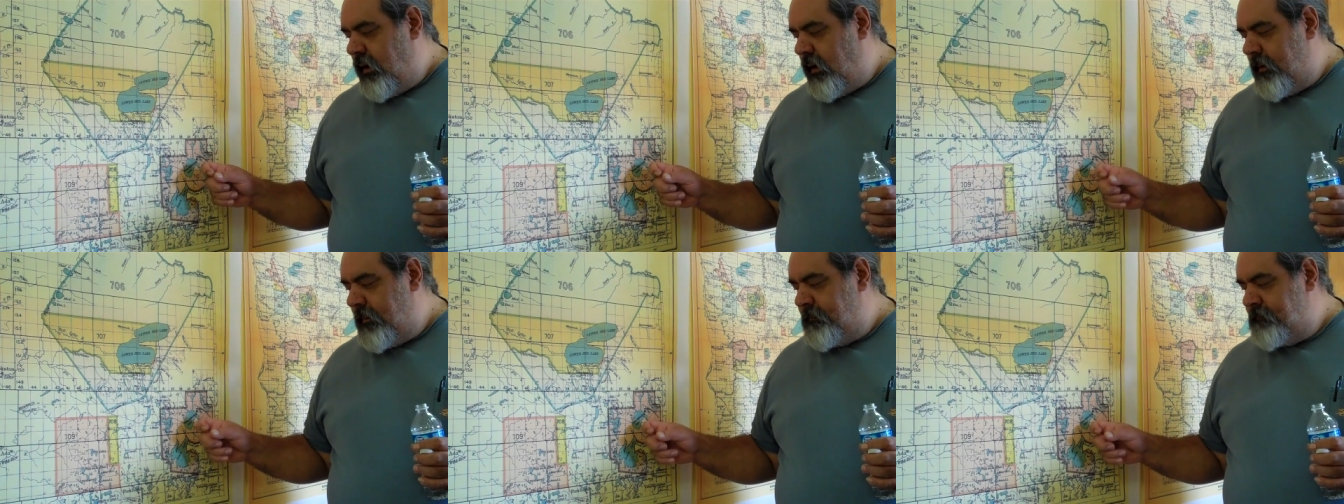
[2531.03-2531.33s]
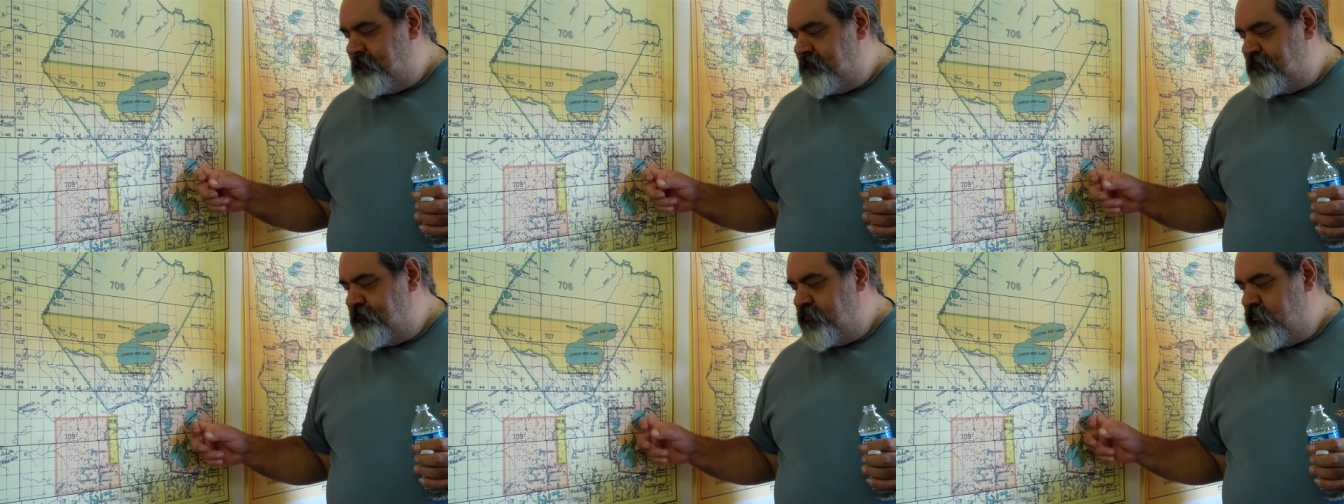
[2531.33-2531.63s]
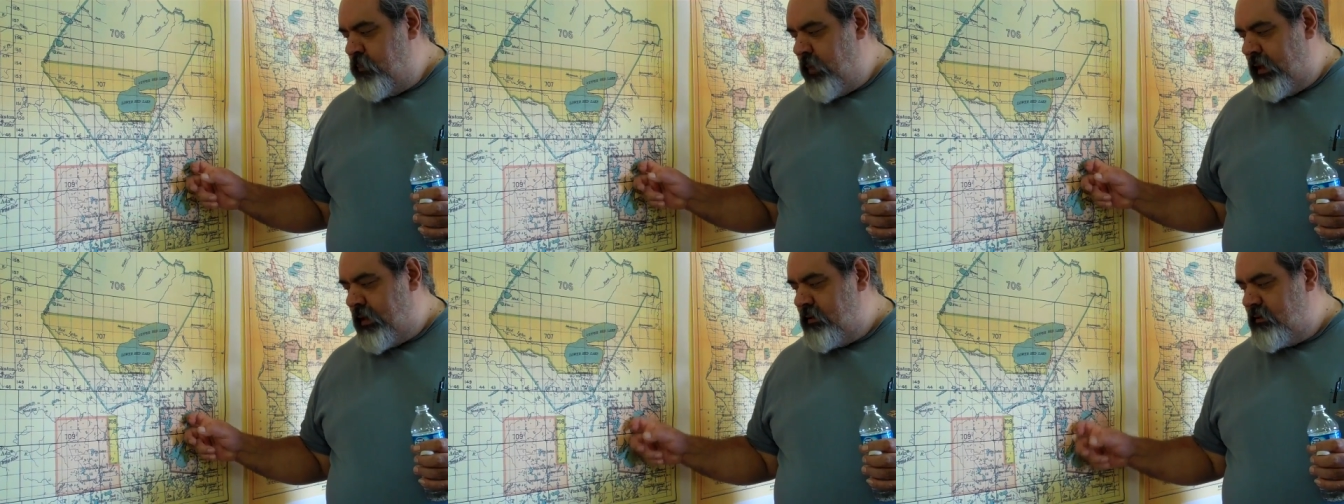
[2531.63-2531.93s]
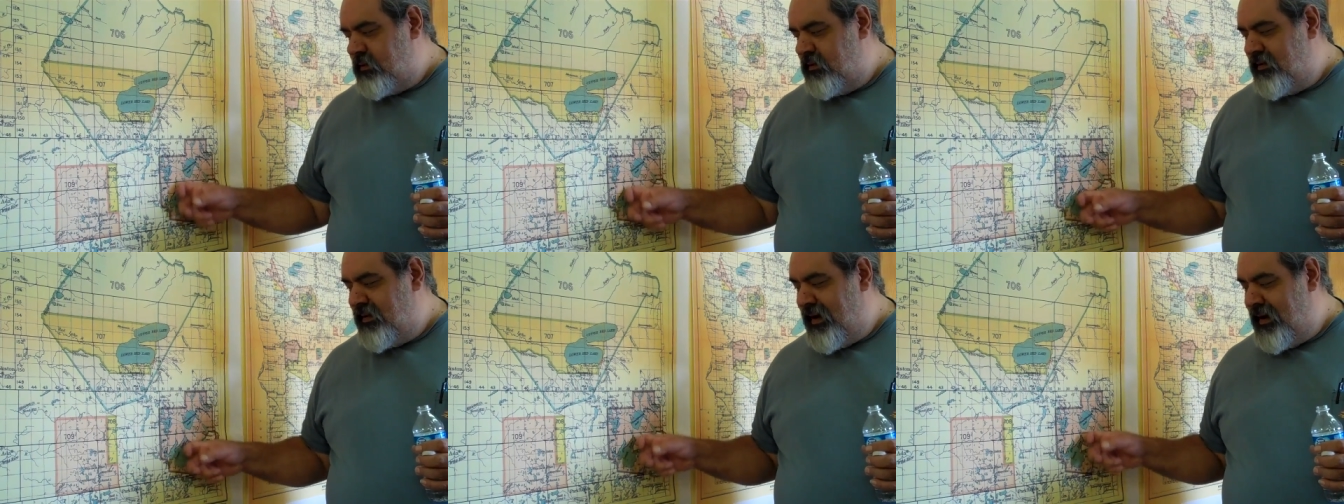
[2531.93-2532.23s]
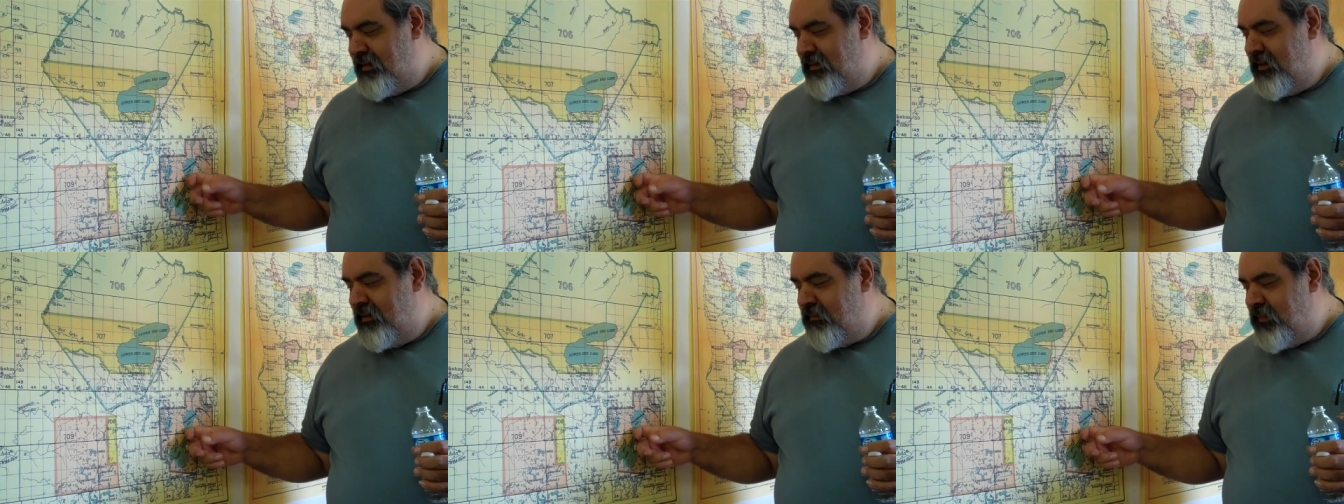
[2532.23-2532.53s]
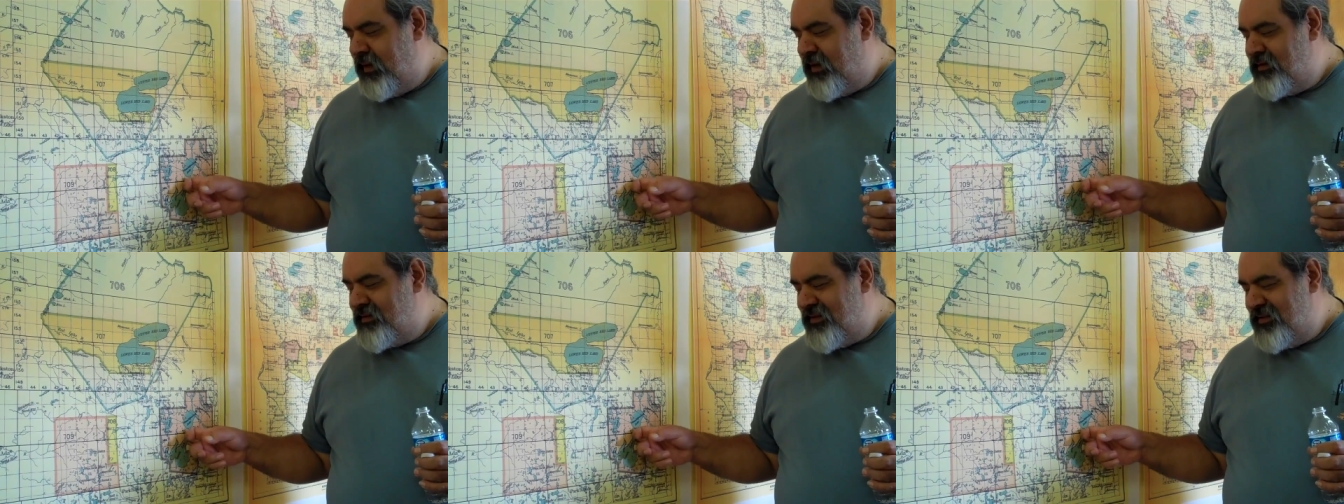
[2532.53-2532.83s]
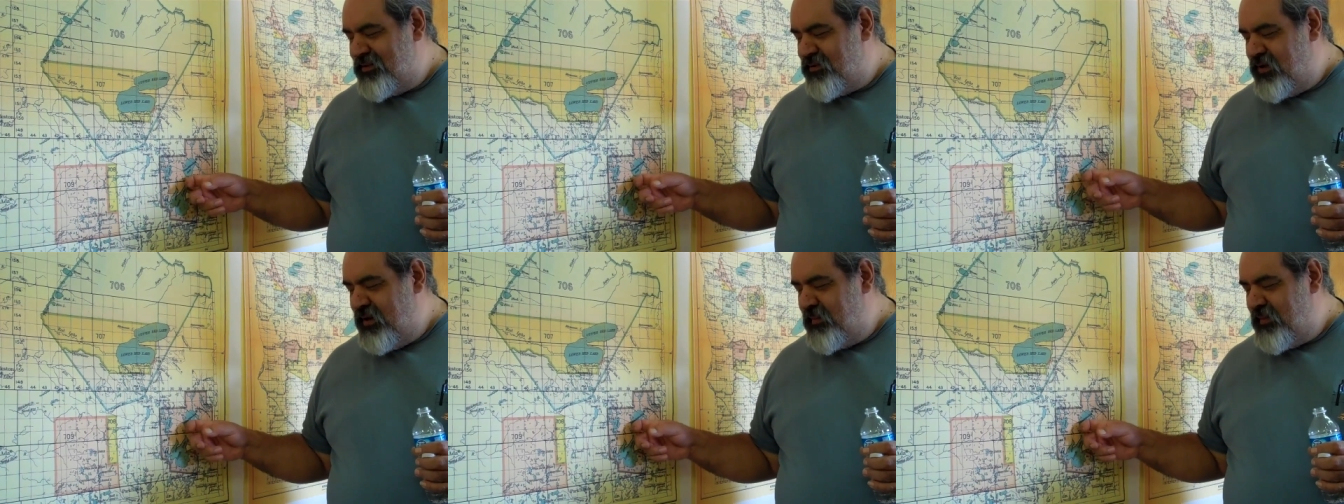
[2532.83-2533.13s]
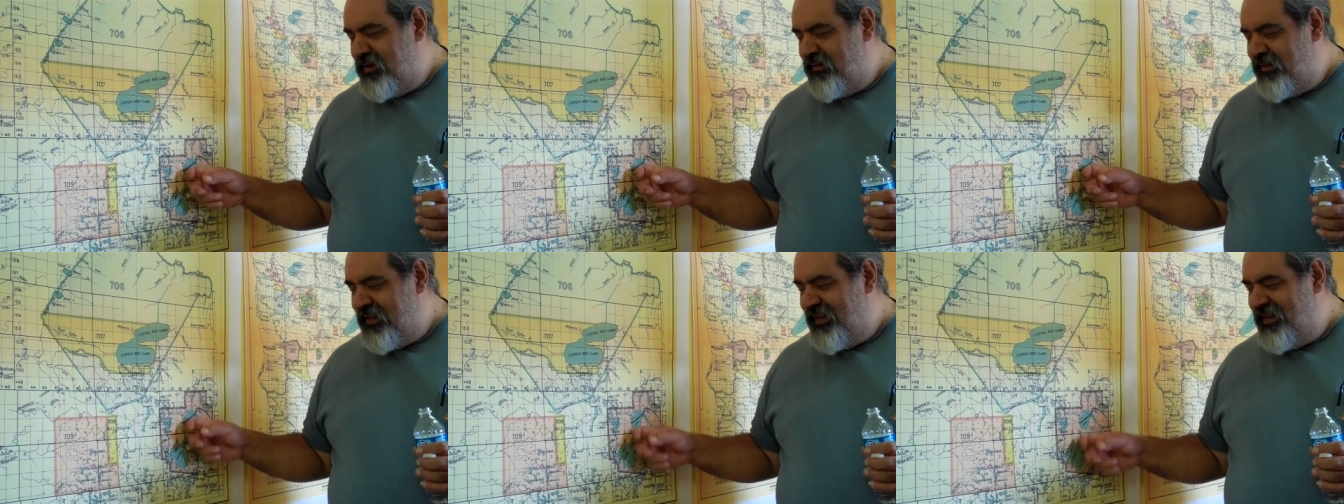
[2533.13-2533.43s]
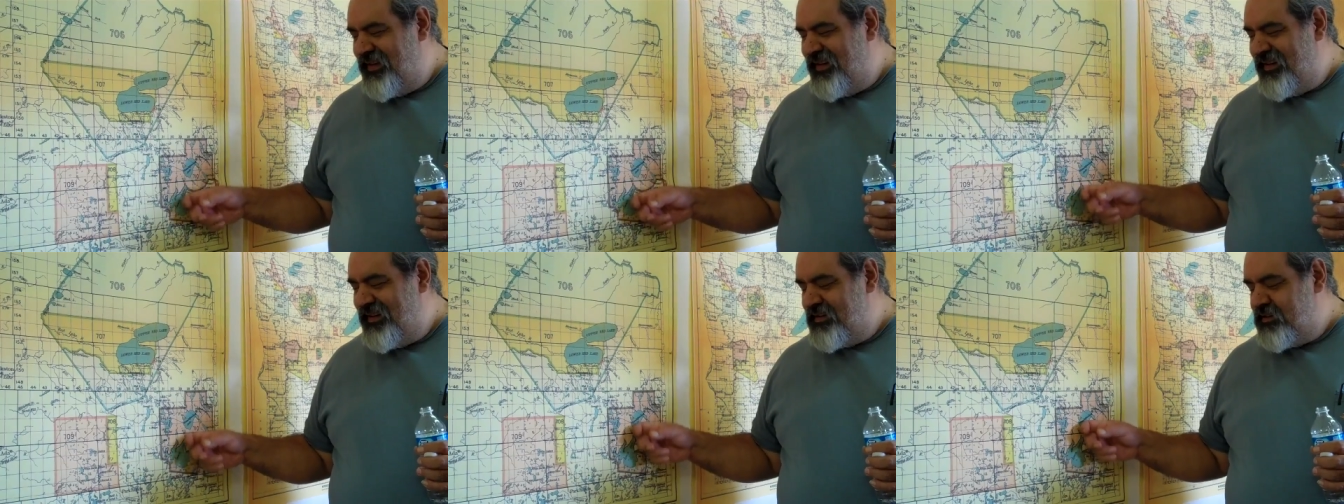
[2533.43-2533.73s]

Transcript: um, because of the, I think because of the treatment of the